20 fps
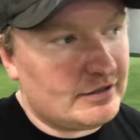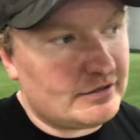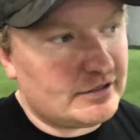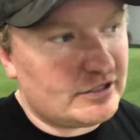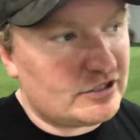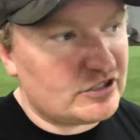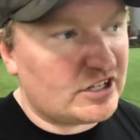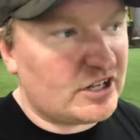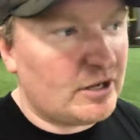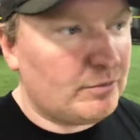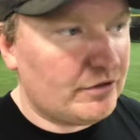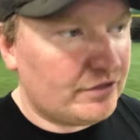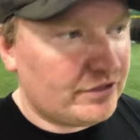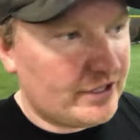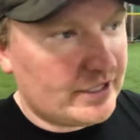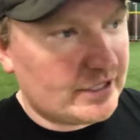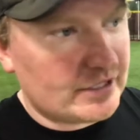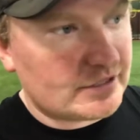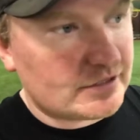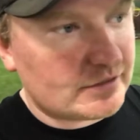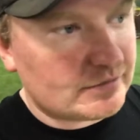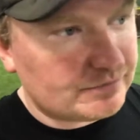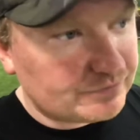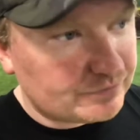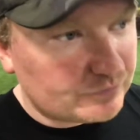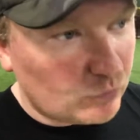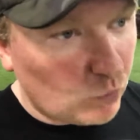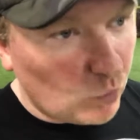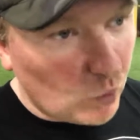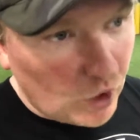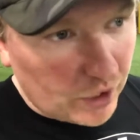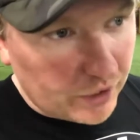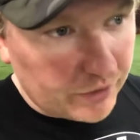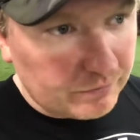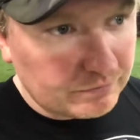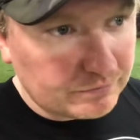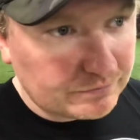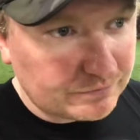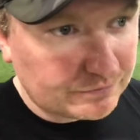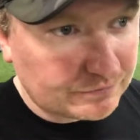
There's a couple things. One,